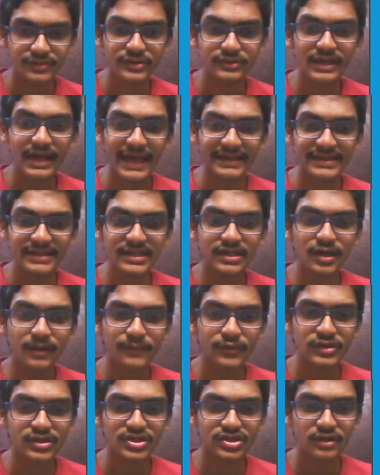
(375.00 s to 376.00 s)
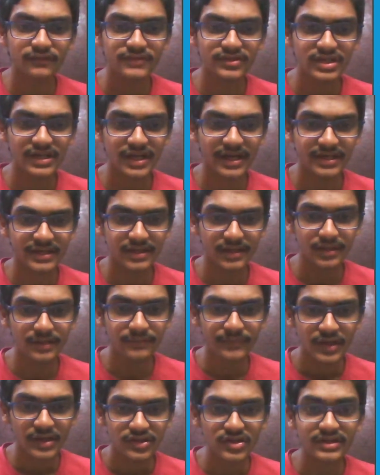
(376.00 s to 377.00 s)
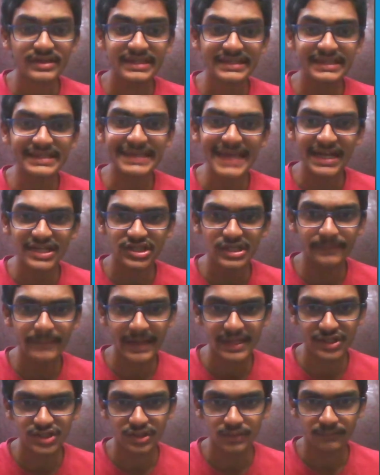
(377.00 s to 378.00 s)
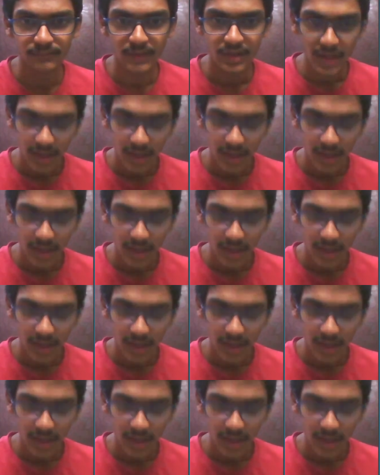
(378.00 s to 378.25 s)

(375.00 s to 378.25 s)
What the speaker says: So the ethnic composition of Sri Lanka. So this is actually Belgium.